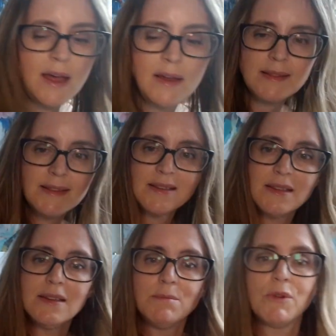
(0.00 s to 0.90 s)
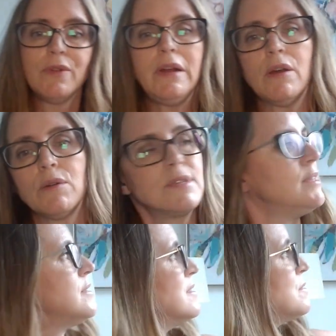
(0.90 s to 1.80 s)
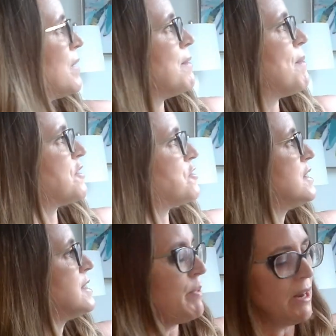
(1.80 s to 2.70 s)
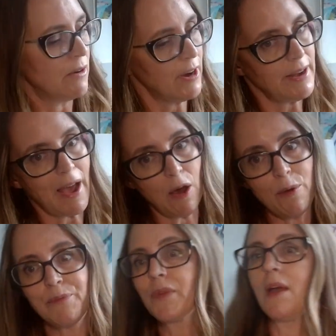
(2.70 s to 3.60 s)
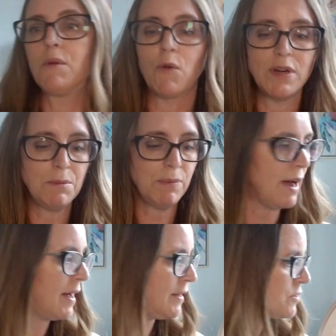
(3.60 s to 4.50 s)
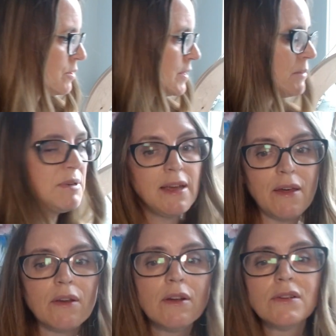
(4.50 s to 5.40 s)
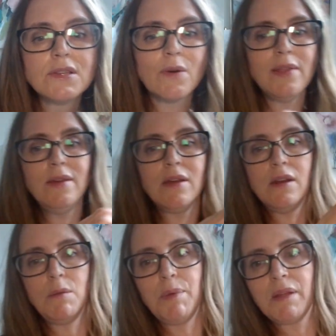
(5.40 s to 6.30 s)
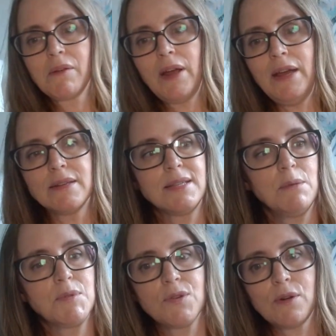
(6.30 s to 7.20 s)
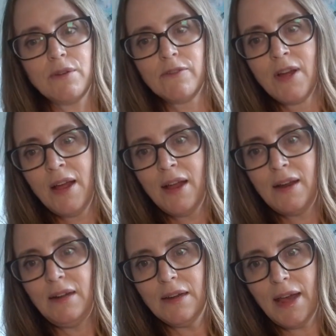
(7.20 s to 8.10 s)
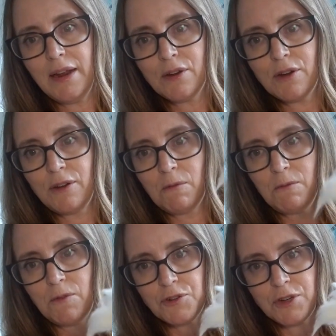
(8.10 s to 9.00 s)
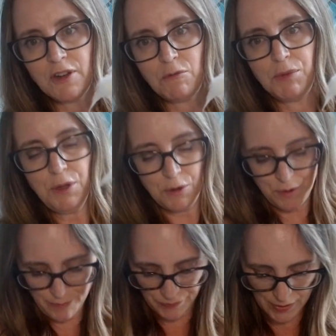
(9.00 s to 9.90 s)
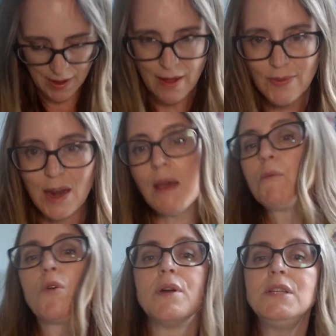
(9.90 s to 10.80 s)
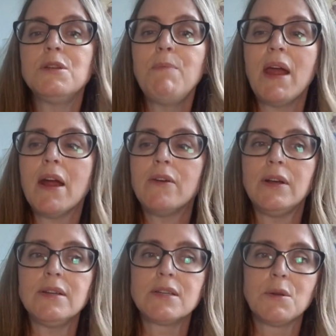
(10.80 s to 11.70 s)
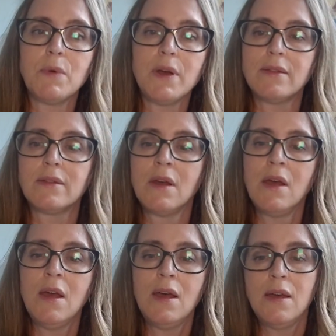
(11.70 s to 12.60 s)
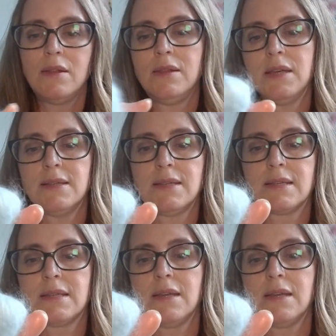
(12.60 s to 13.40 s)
this is merino. So this is what I'm actually spinning right now. I'm going to ply the 2 of them together, so I think it'll create some sort of lighter version of blue, and then I'm going to pair it with this